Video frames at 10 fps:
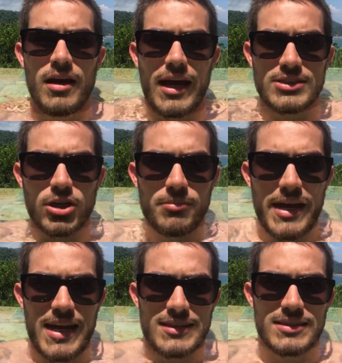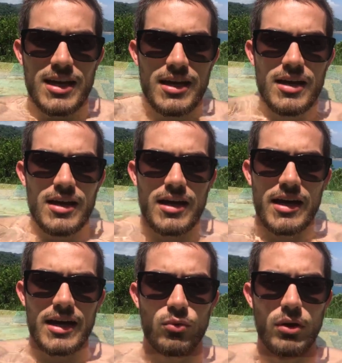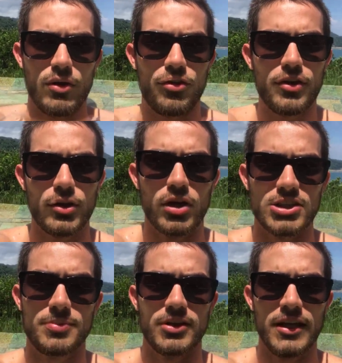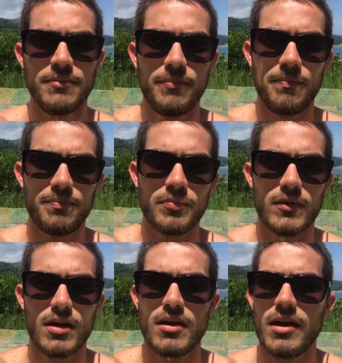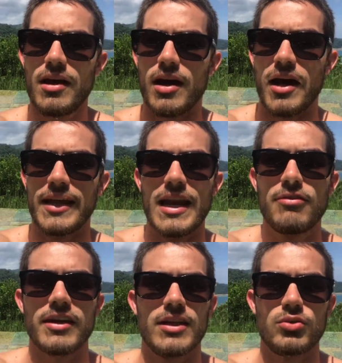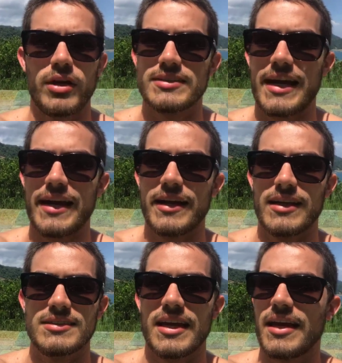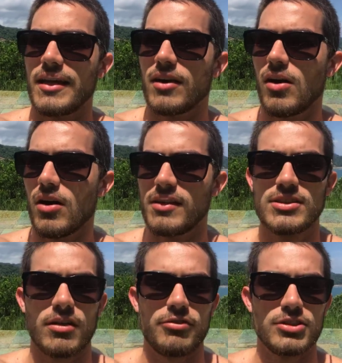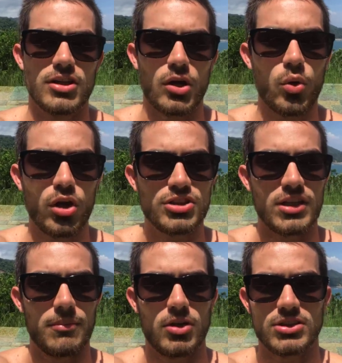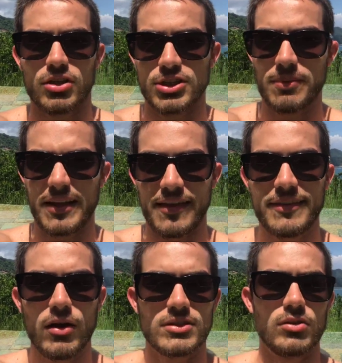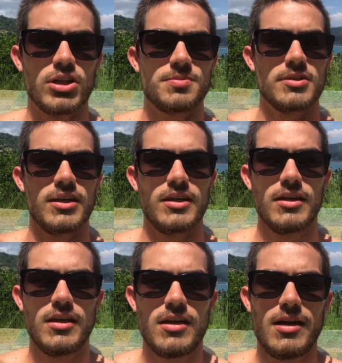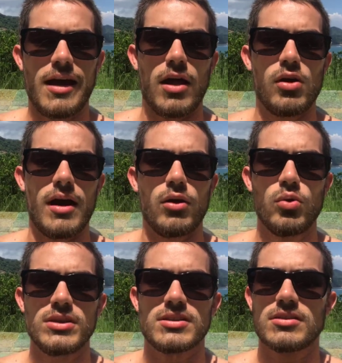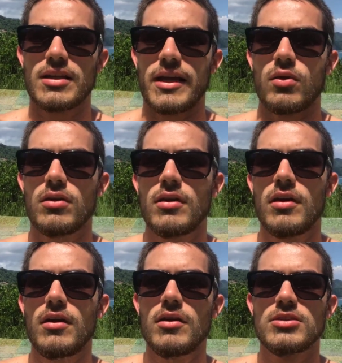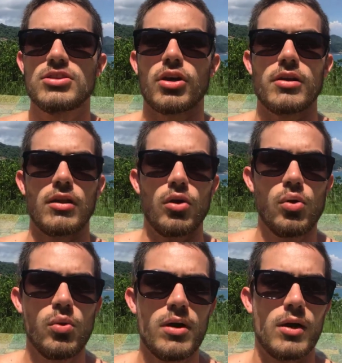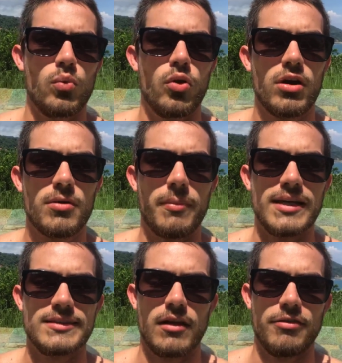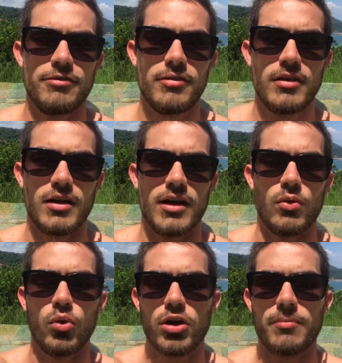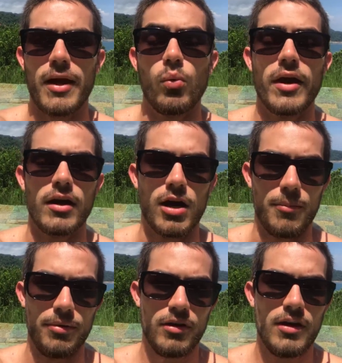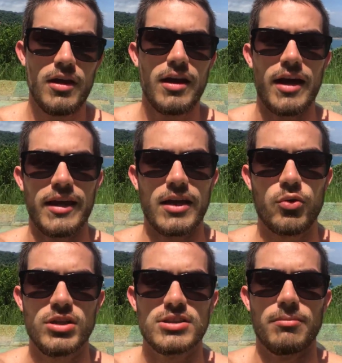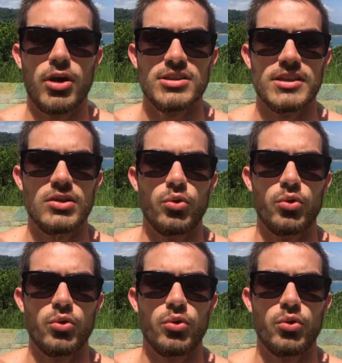I started my ads at around $30 per day. I never get too excited and say, oh, this offer is going to crush it, I'm going to start spending $1,000 per day. I always start low and work my way up. I increase the budget